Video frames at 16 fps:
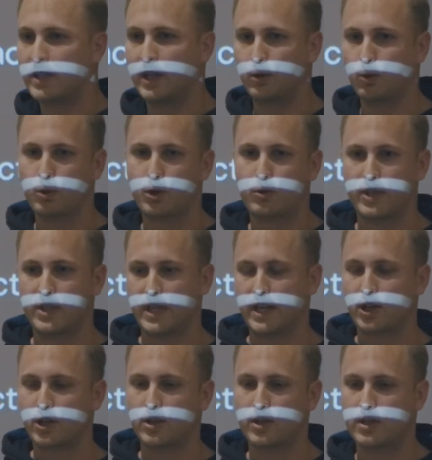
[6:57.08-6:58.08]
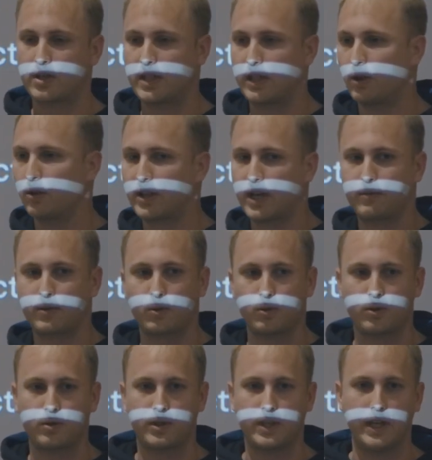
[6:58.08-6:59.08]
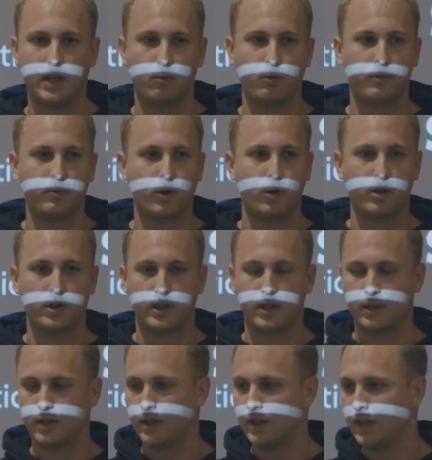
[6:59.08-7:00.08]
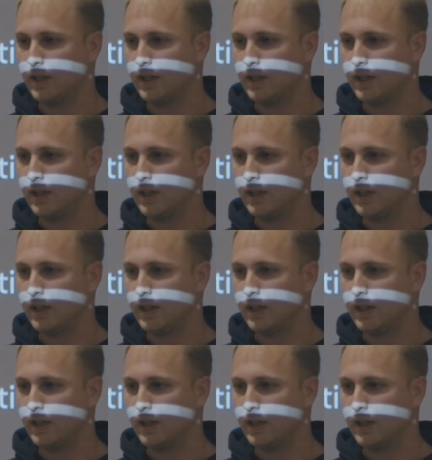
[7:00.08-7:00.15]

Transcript: they do transactions, they don't have to deal with all the